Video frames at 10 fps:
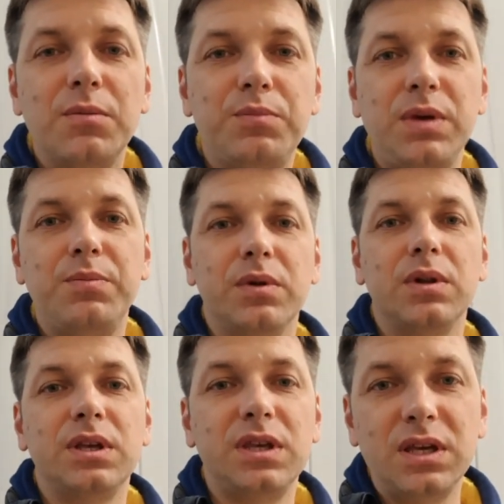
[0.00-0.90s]

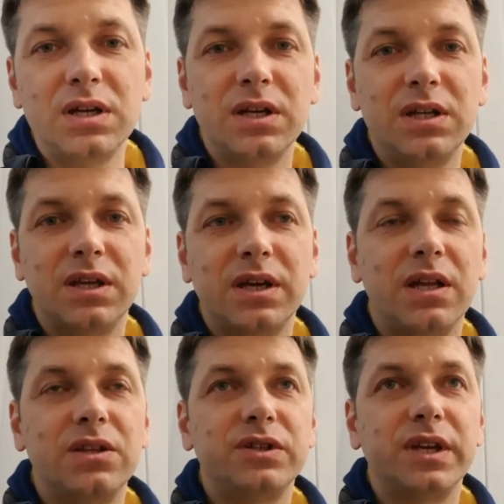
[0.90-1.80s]
people here in the
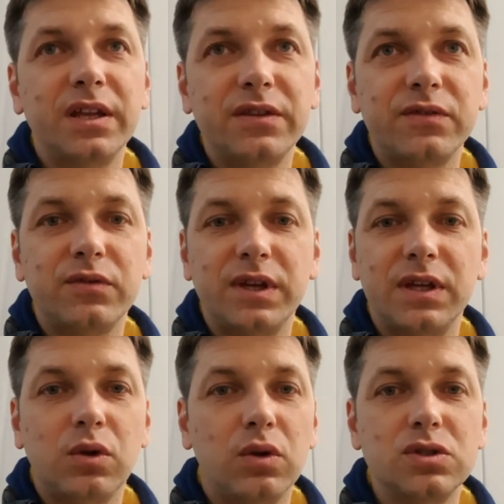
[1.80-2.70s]
country and through
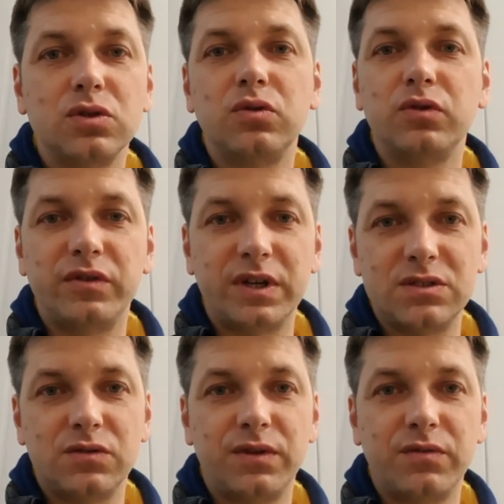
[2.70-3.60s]
that also to the
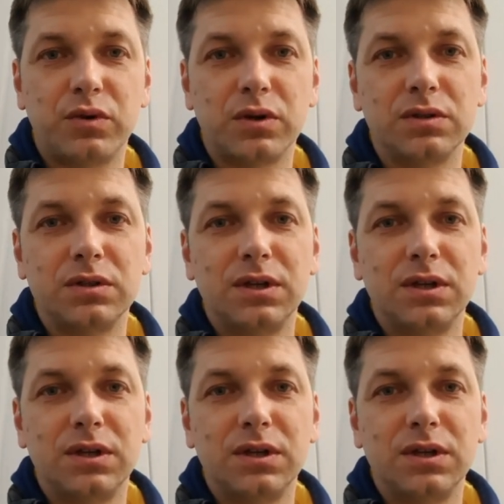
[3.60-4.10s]
rest of the world.